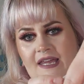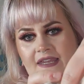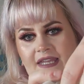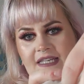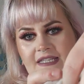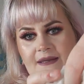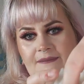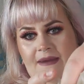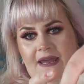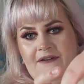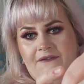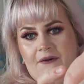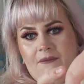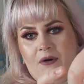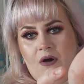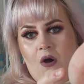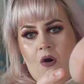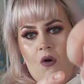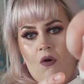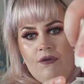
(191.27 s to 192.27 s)
These are made from
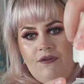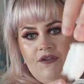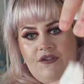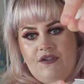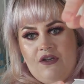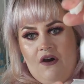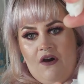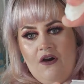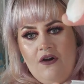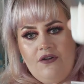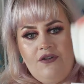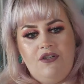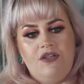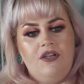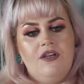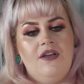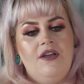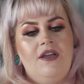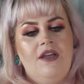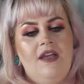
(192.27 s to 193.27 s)
cornstarch.